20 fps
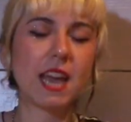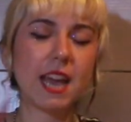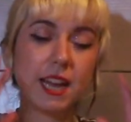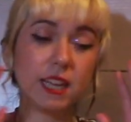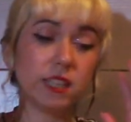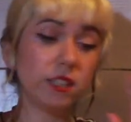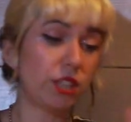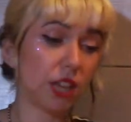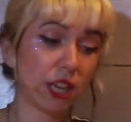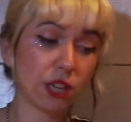
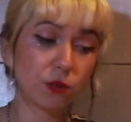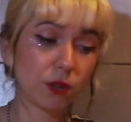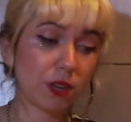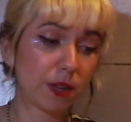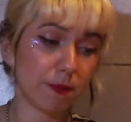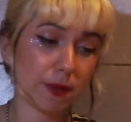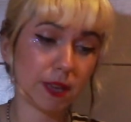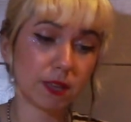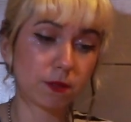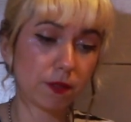It genuinely
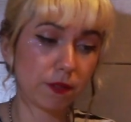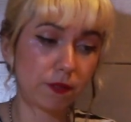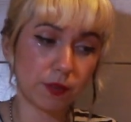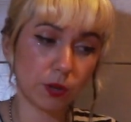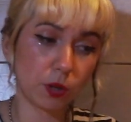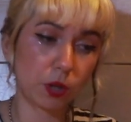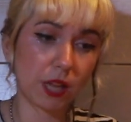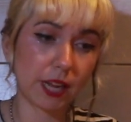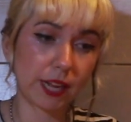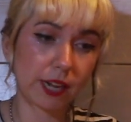makes me
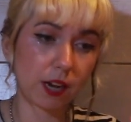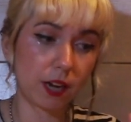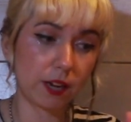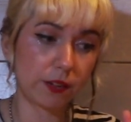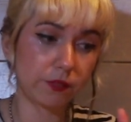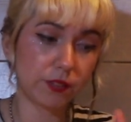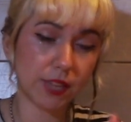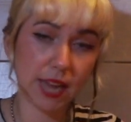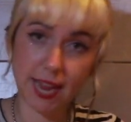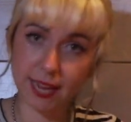feel like
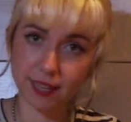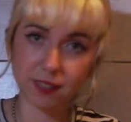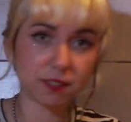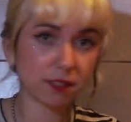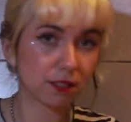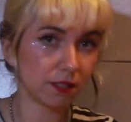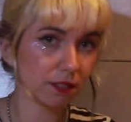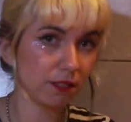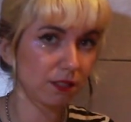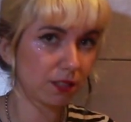I've
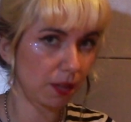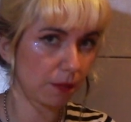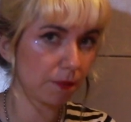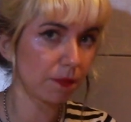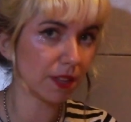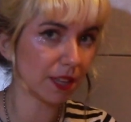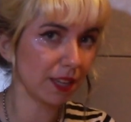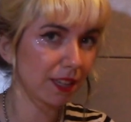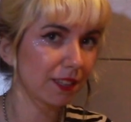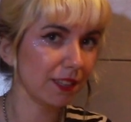taken
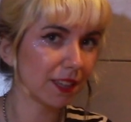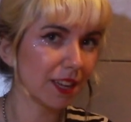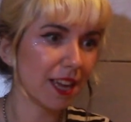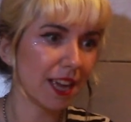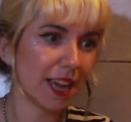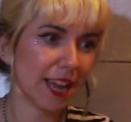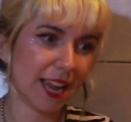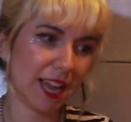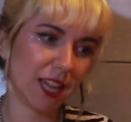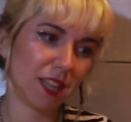something.
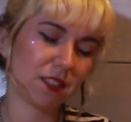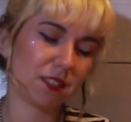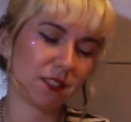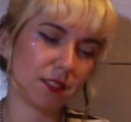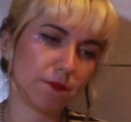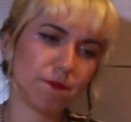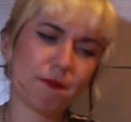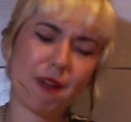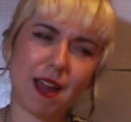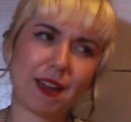
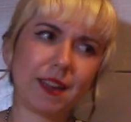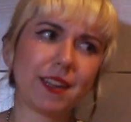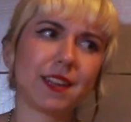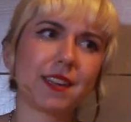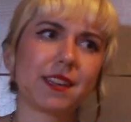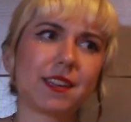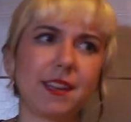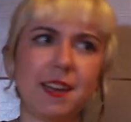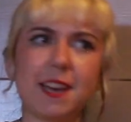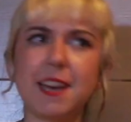It's
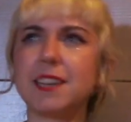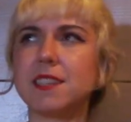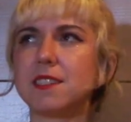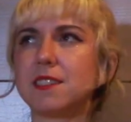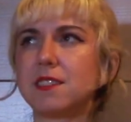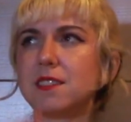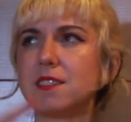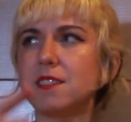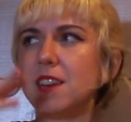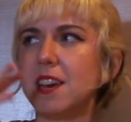manic,
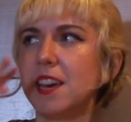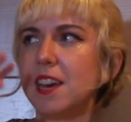it's